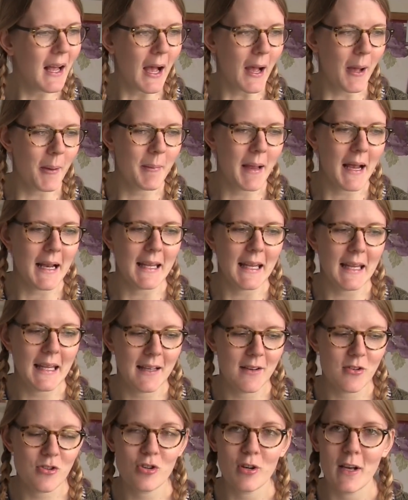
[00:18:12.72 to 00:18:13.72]
and
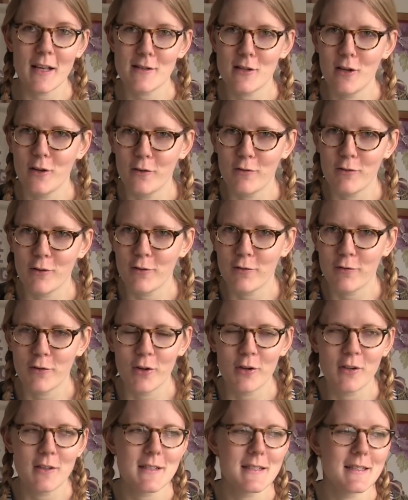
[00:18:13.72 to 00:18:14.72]
he tries to look for the
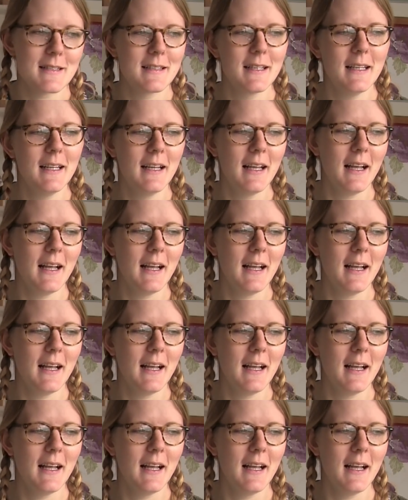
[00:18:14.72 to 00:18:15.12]
frogs,